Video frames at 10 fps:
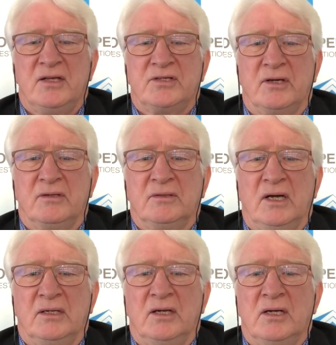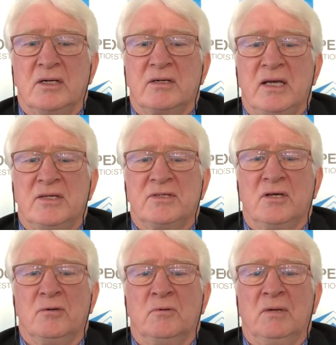So, okay,
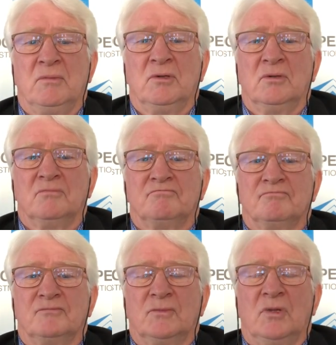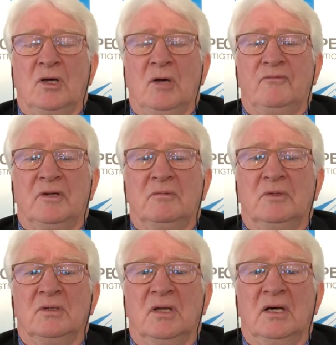so hopefully
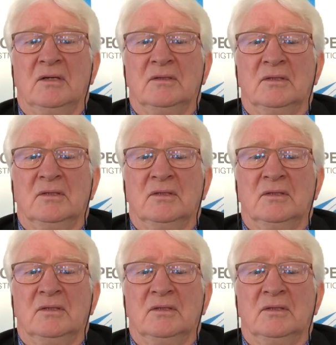we'll